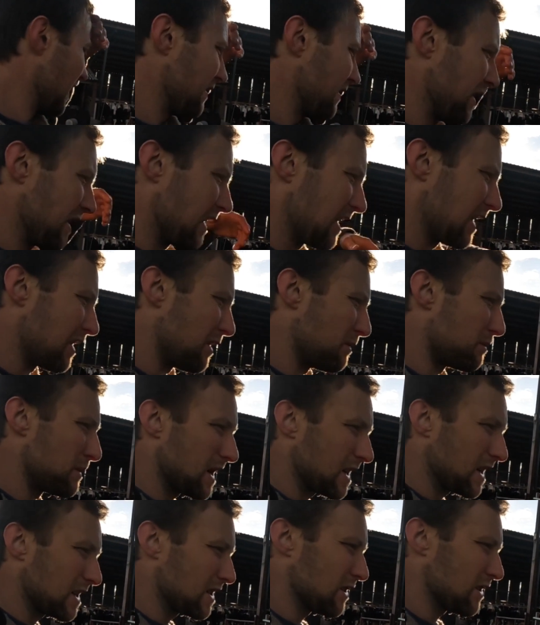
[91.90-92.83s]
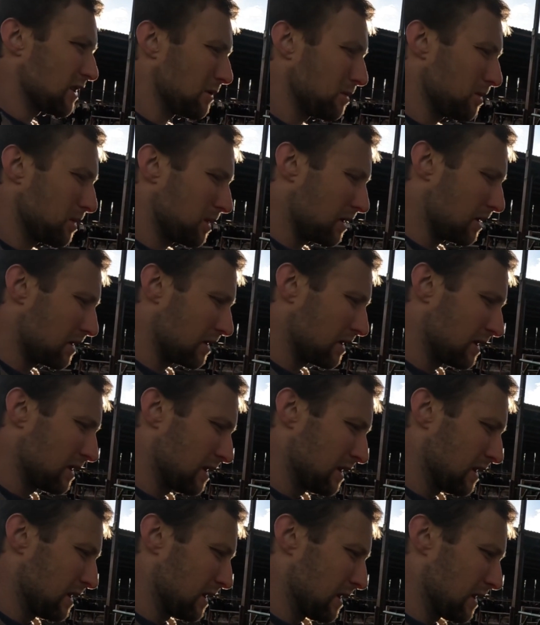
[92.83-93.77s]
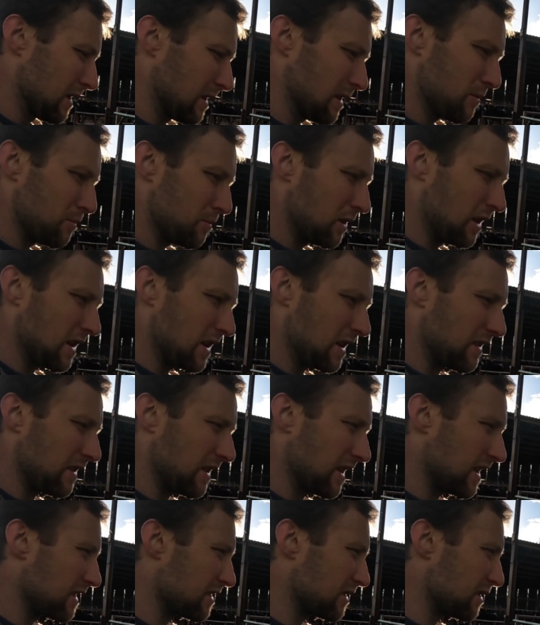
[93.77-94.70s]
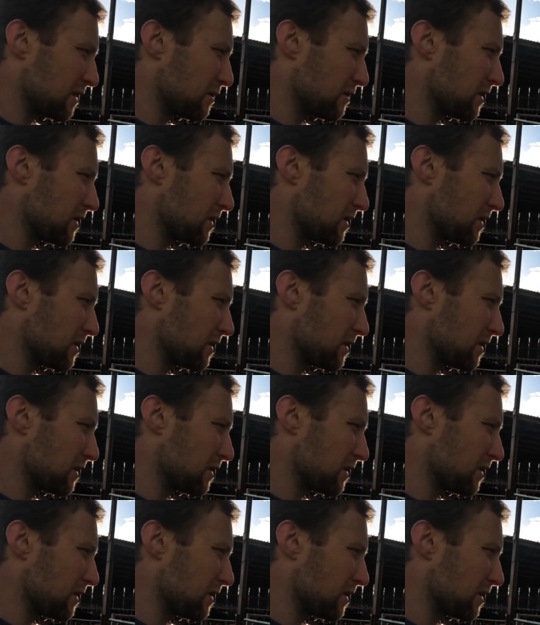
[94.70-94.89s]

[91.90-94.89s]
I think they got mixed up. The bloody things,